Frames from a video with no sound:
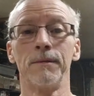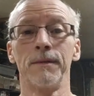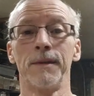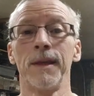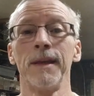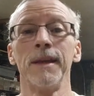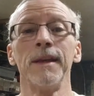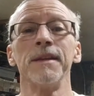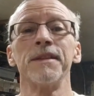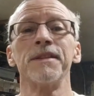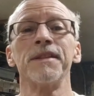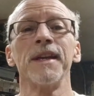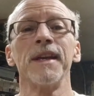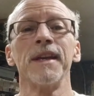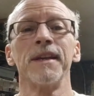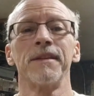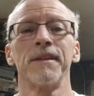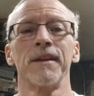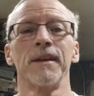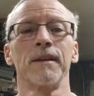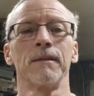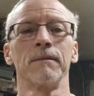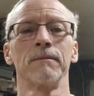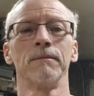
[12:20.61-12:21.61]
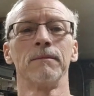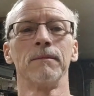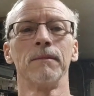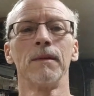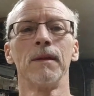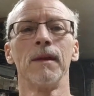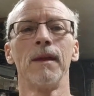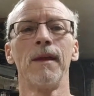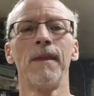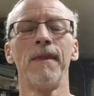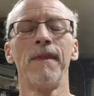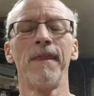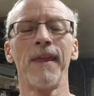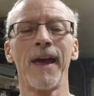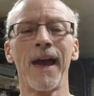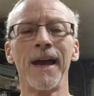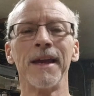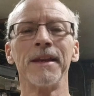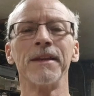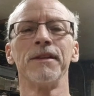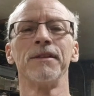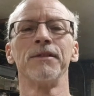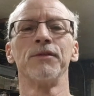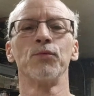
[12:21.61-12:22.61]
they didn't say anything, and
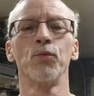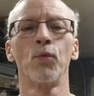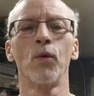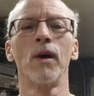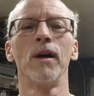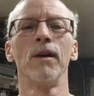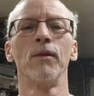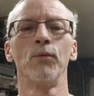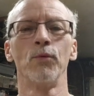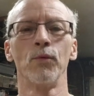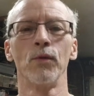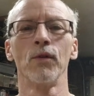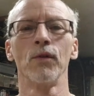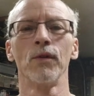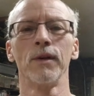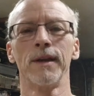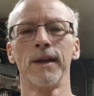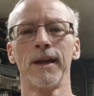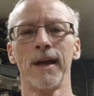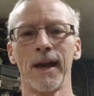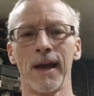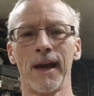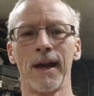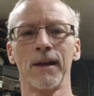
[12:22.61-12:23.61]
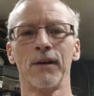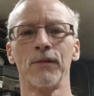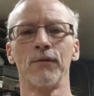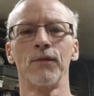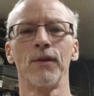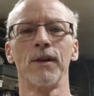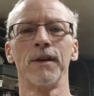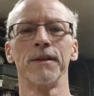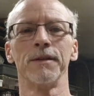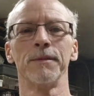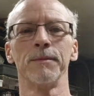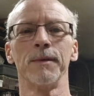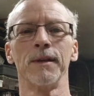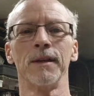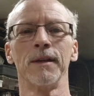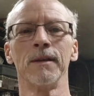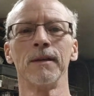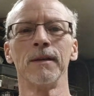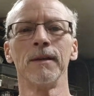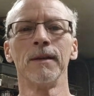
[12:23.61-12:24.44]
that is what really aggravates me.